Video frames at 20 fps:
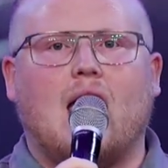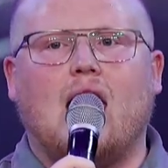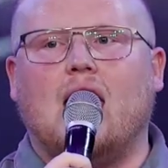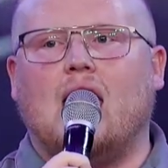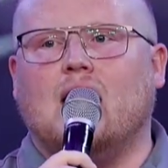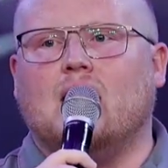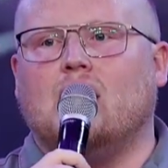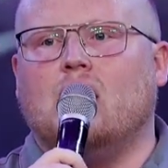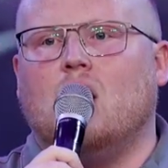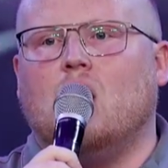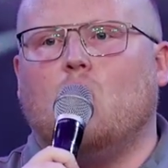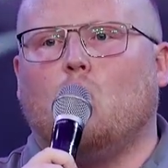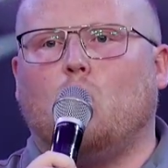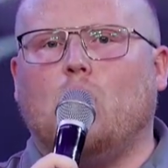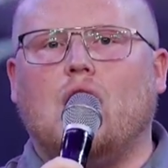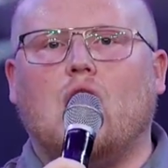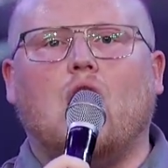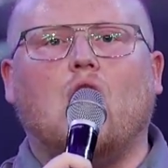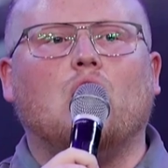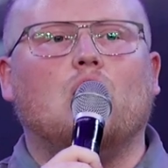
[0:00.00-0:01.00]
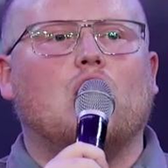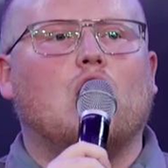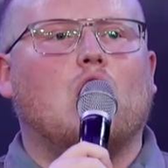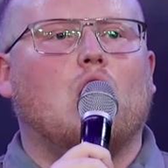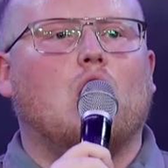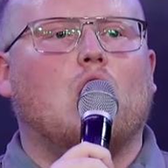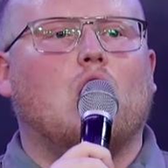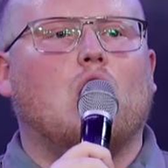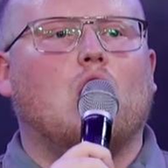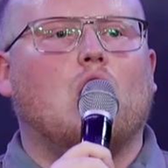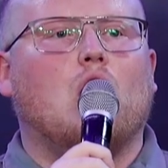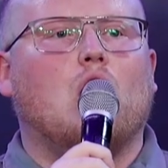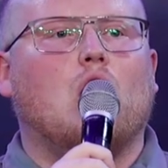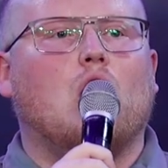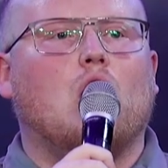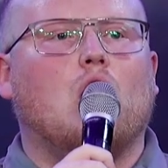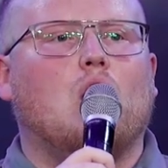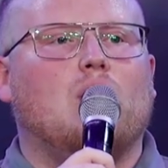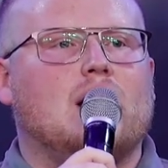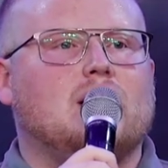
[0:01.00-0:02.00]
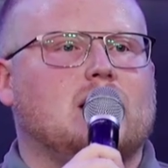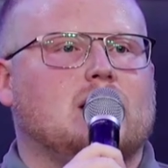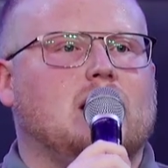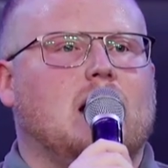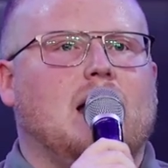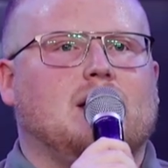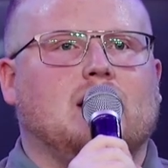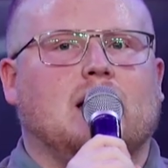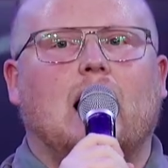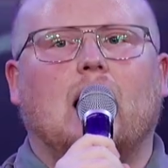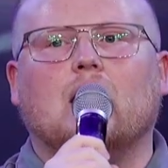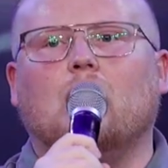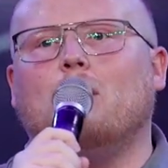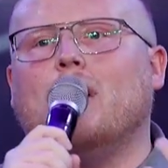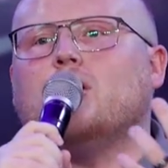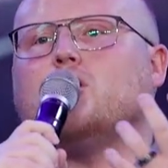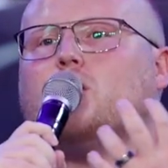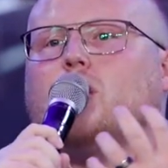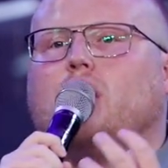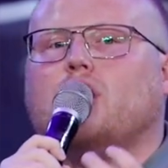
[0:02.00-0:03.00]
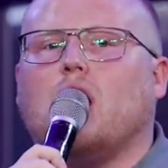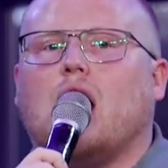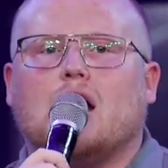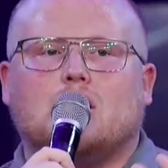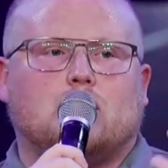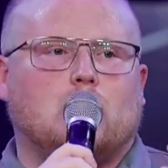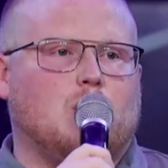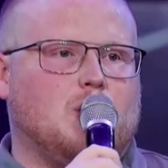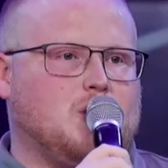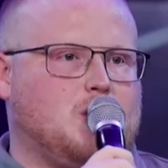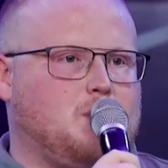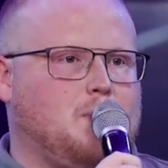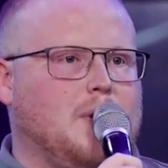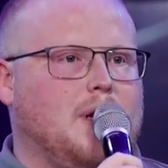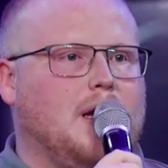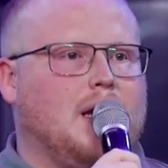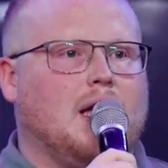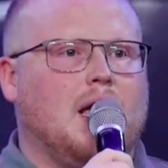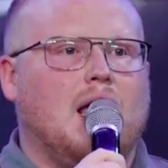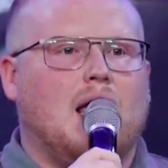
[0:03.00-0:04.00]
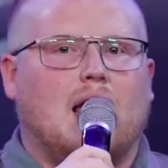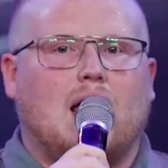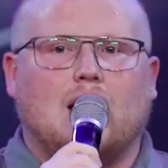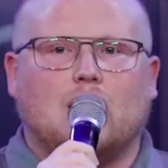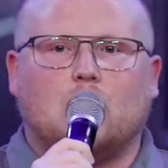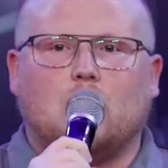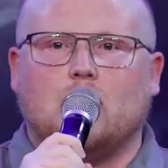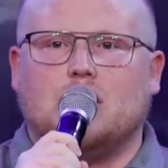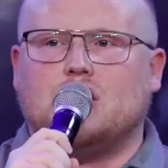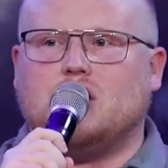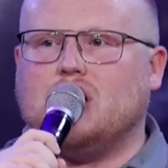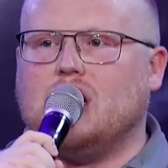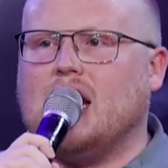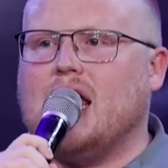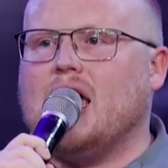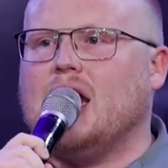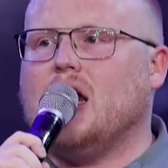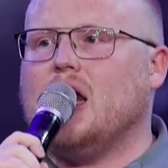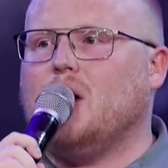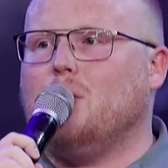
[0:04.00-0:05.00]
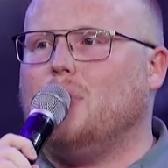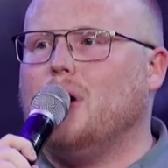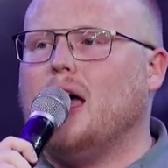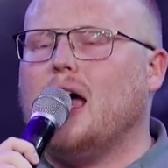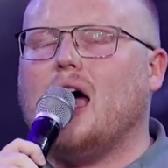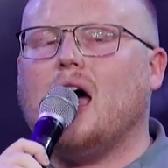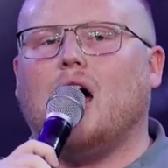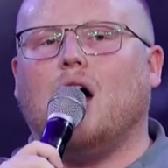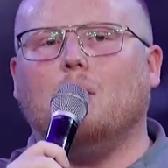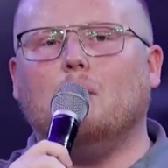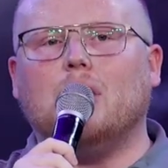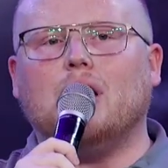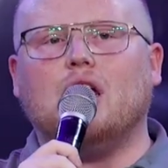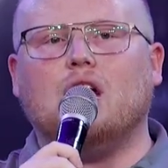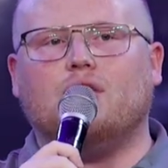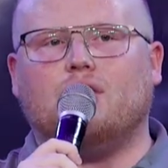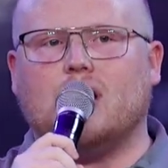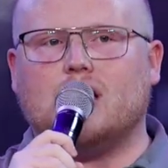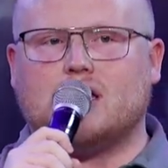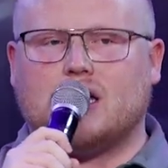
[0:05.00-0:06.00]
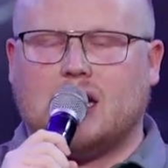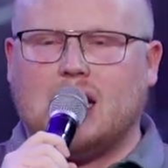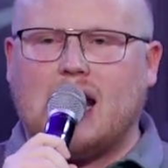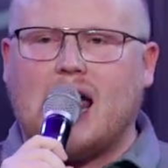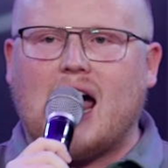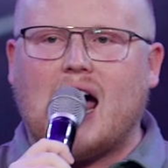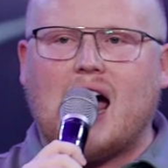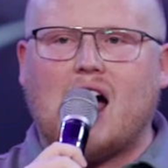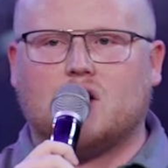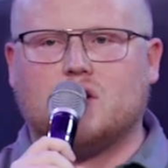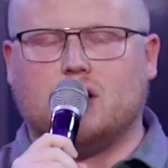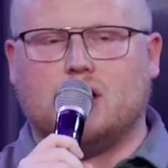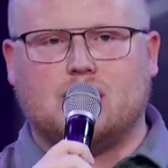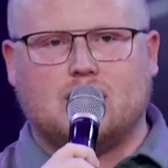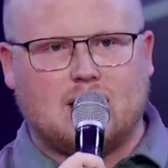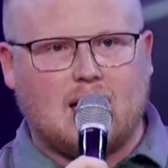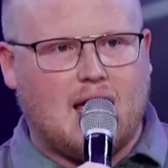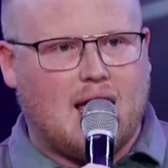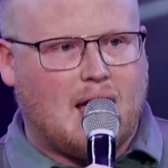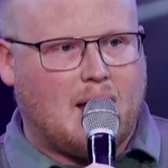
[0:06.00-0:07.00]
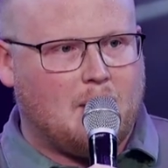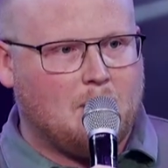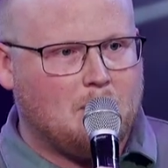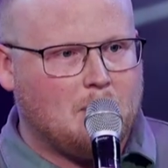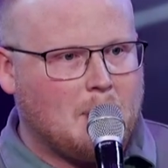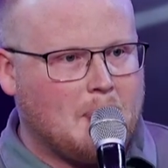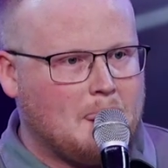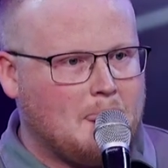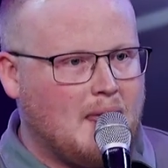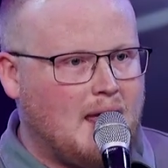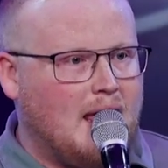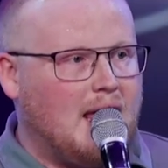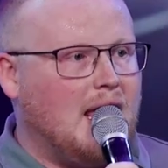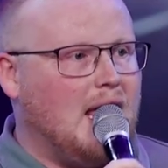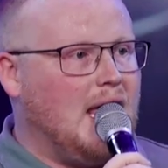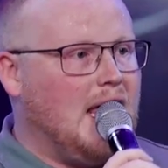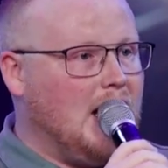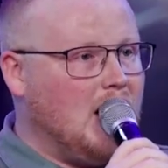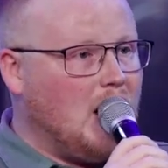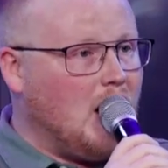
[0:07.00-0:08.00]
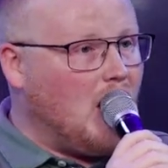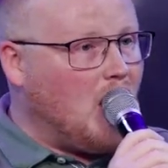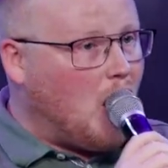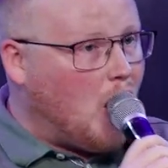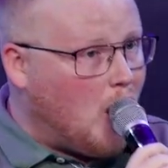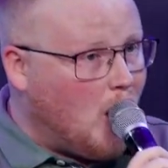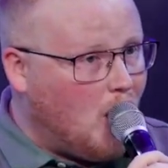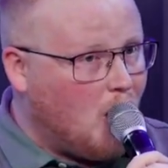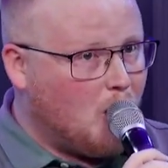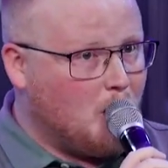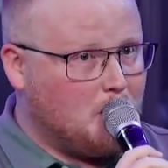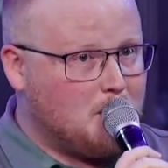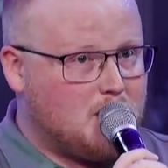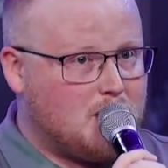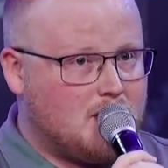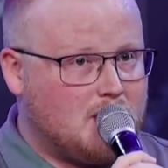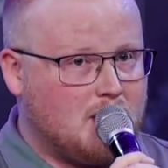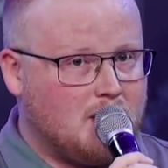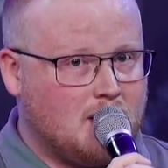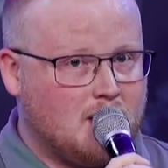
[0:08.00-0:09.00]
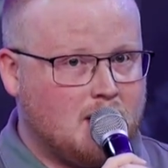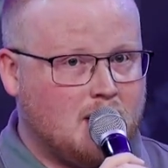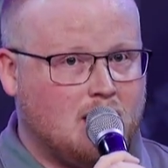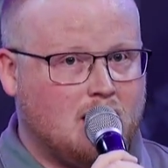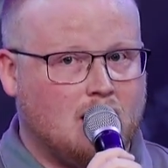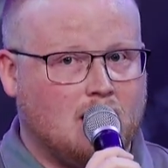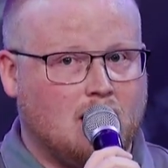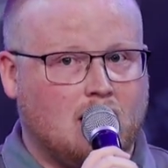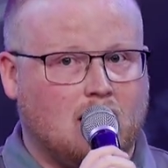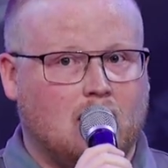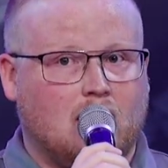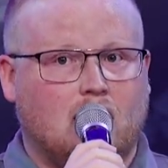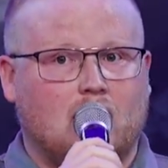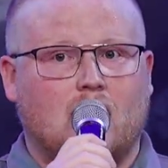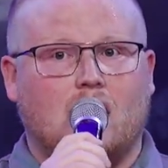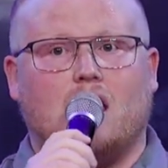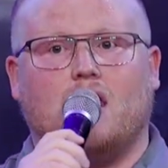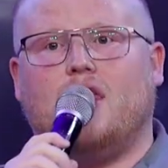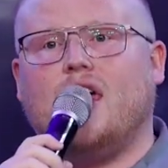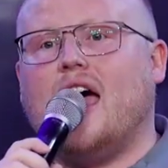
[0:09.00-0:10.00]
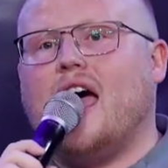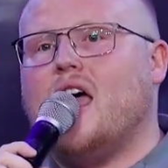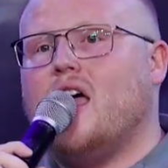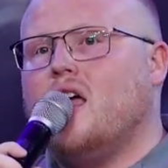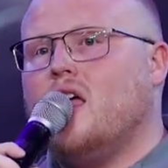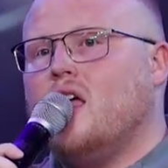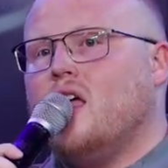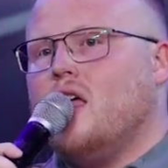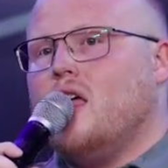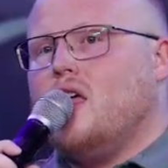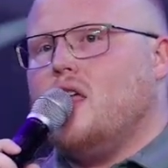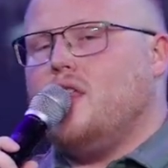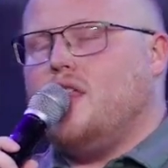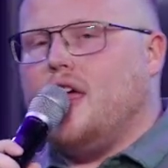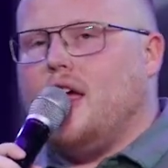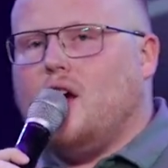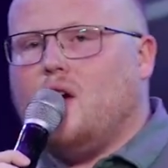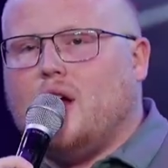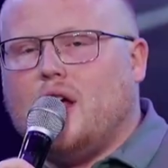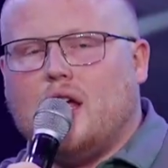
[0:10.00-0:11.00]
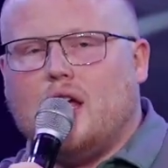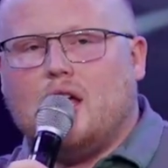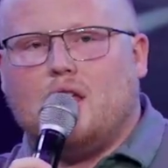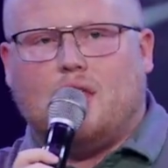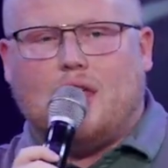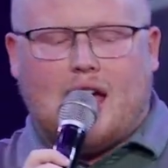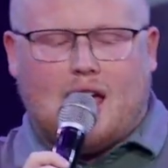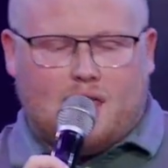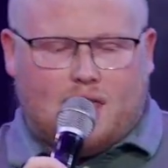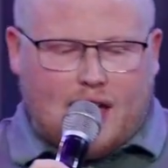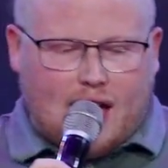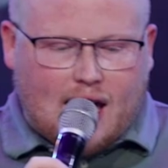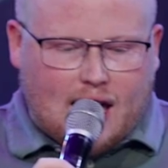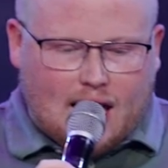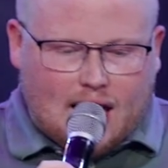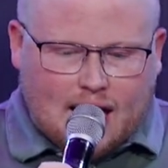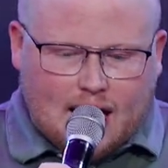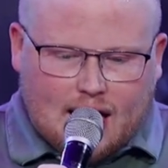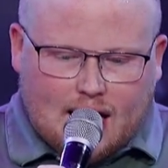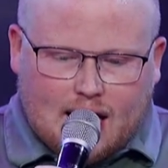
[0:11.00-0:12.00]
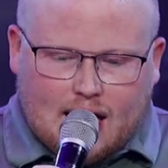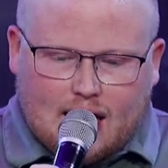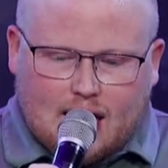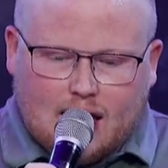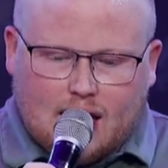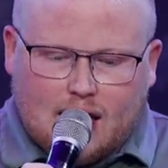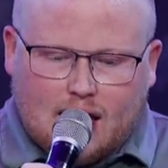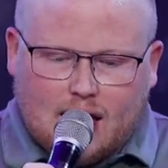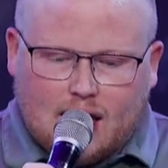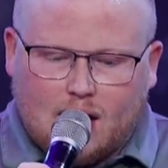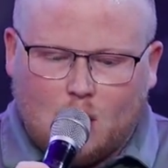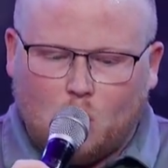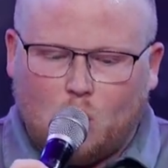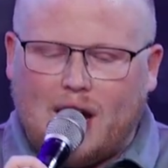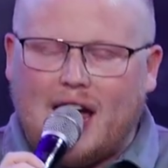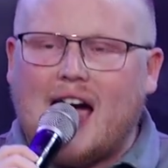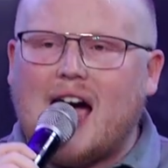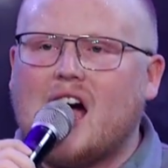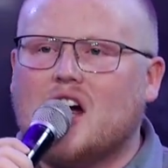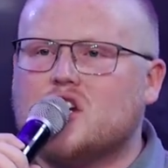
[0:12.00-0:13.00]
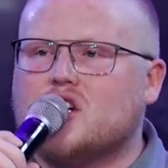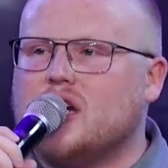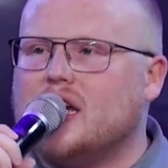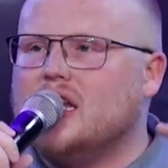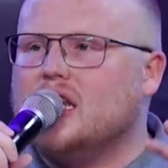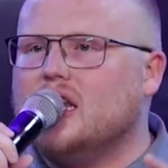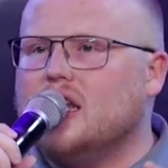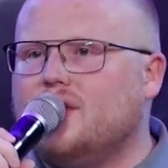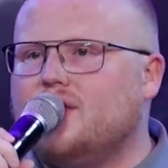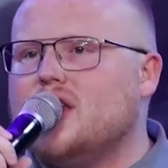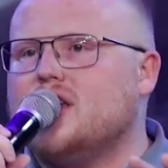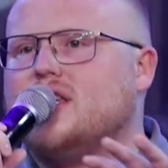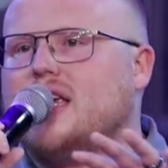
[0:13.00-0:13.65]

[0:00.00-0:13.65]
And we all know this, it's, a, it's an elementary thought, so to speak, in Christianity, but how many of us can actually say in our homes that, there, that, that it, we actually live